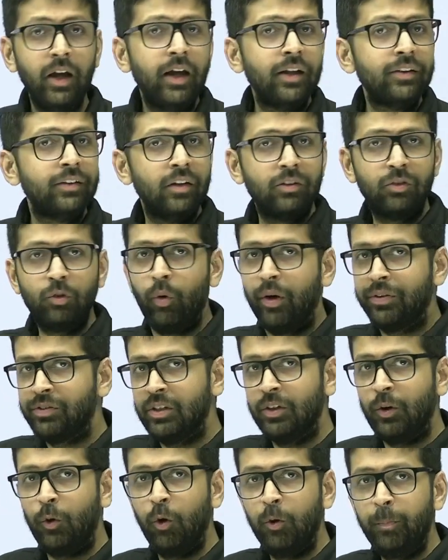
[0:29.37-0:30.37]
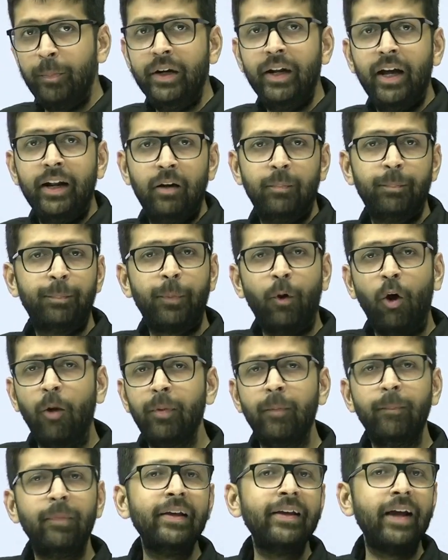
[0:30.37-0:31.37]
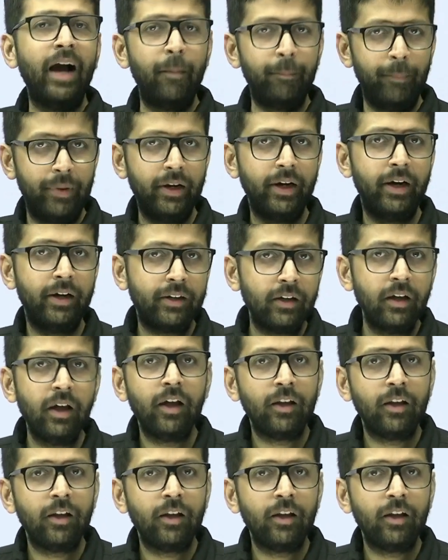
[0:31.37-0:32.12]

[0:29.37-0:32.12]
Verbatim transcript: this question could be done in probably a minute.